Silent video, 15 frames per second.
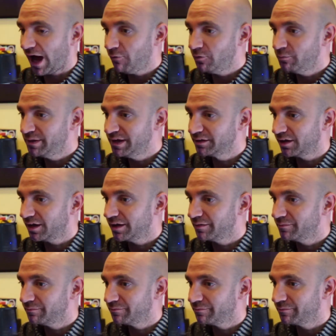would bin
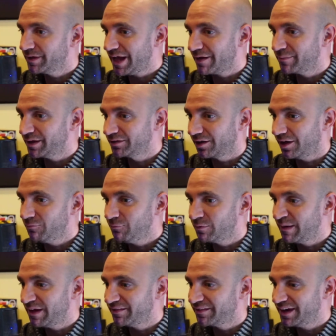Laden would
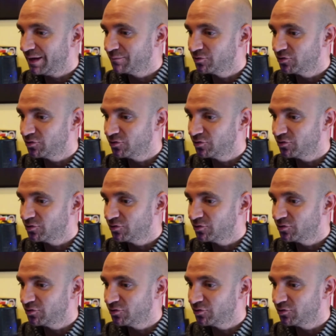mess it up?